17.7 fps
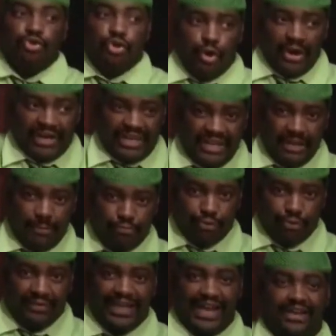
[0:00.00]
nor
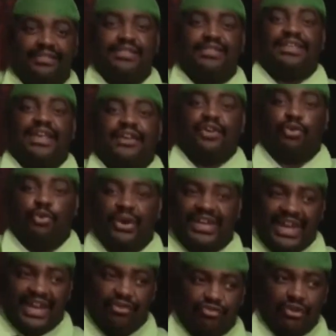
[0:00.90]
Hebrew, that is to say the
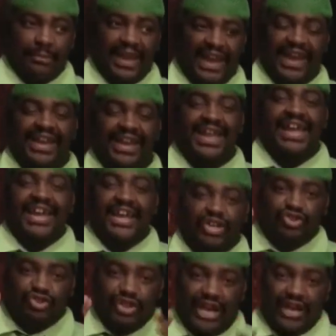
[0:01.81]
Caucasian man,
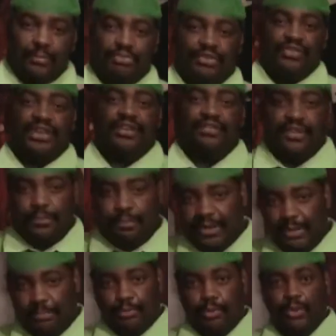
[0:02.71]
is trying to present to the
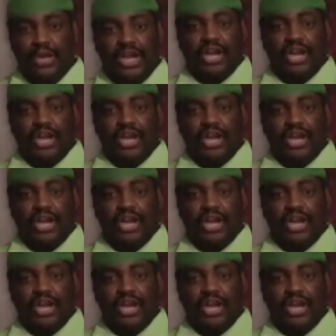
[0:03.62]
people.